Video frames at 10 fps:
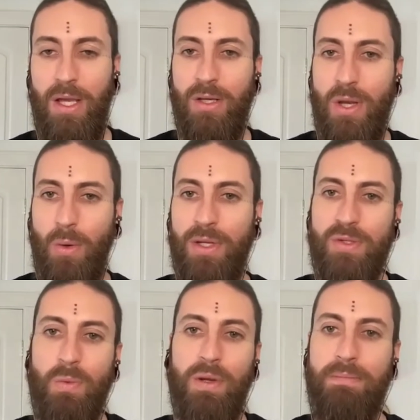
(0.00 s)

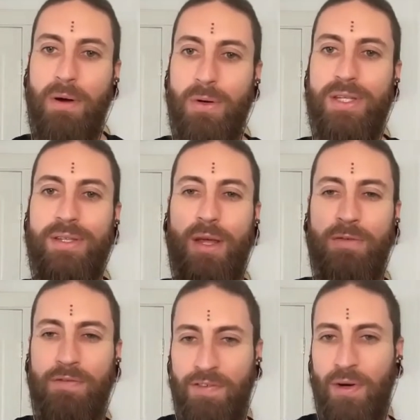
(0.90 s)
Notice what emotions
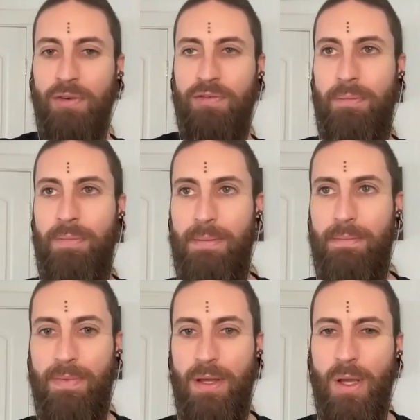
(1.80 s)
unfurl from them,